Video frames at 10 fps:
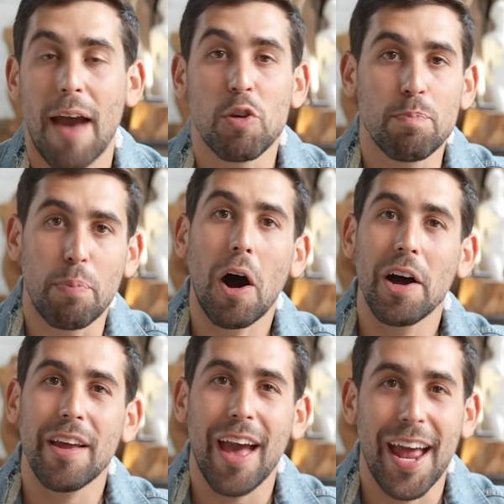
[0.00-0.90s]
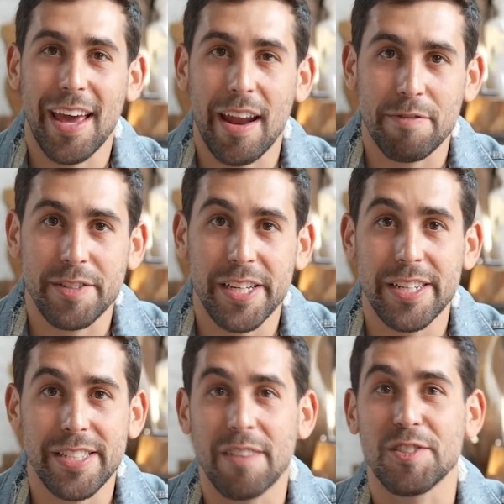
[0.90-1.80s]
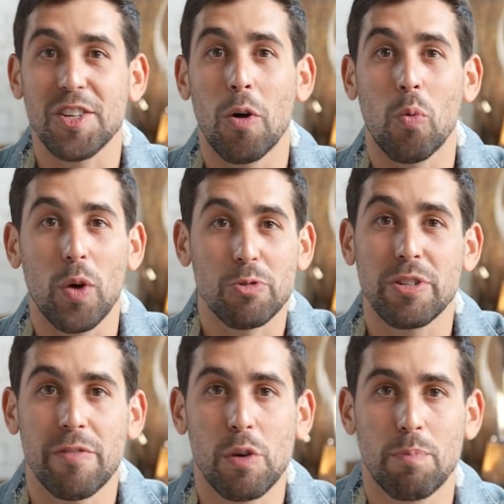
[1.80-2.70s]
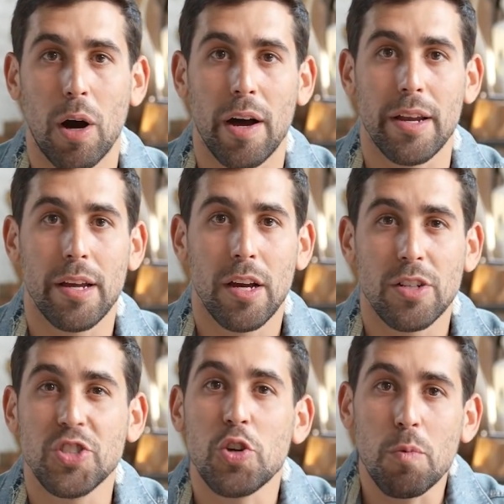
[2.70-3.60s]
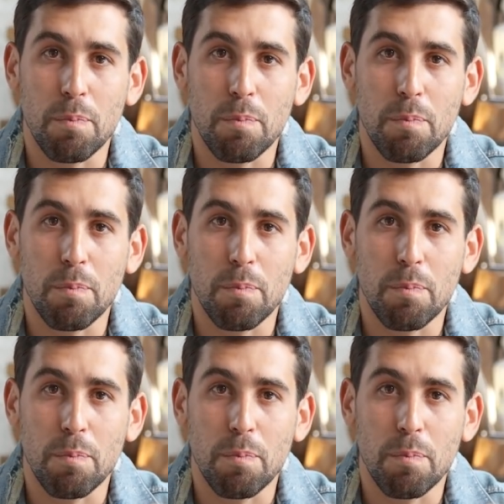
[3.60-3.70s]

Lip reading: Have you bought any NFTs? If so, which ones have you bought? Do you